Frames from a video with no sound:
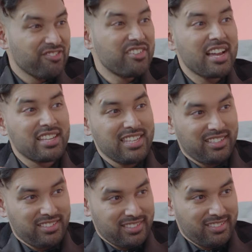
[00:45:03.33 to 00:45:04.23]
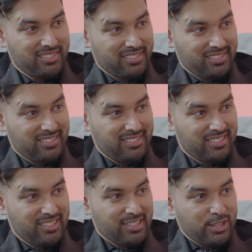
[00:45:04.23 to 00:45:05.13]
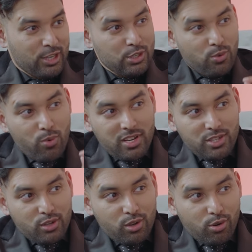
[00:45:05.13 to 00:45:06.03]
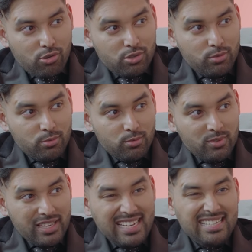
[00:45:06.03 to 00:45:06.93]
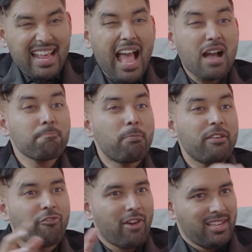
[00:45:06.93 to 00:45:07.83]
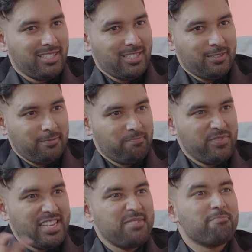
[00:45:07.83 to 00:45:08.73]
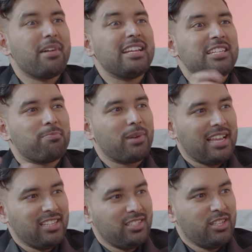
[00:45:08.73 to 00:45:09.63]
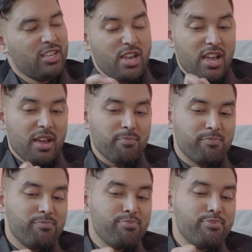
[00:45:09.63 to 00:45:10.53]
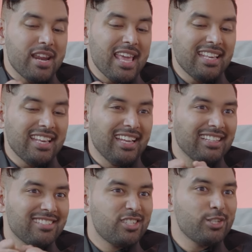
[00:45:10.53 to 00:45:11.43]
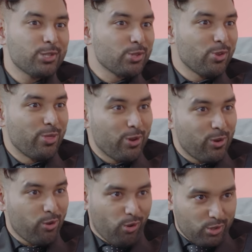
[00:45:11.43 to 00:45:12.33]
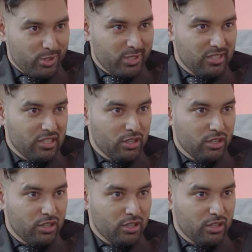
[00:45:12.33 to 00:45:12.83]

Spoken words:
we are healed. So what does the cross do? It amplifies. It multiplies. Breaking Jesus on the cross